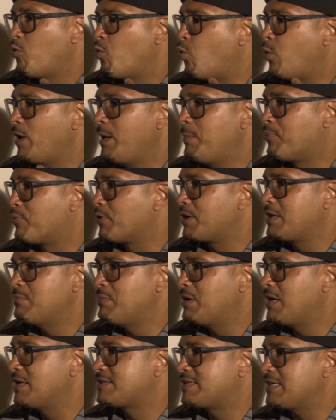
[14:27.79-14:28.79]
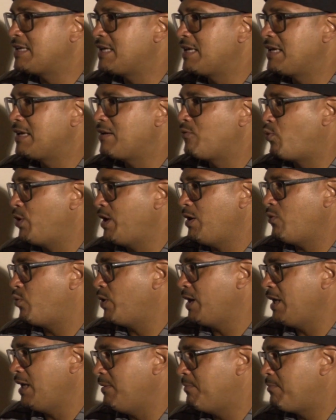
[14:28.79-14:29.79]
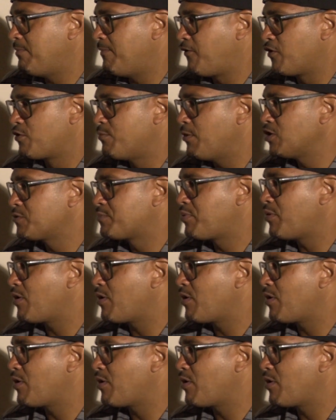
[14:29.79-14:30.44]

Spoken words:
we pretty much we for the most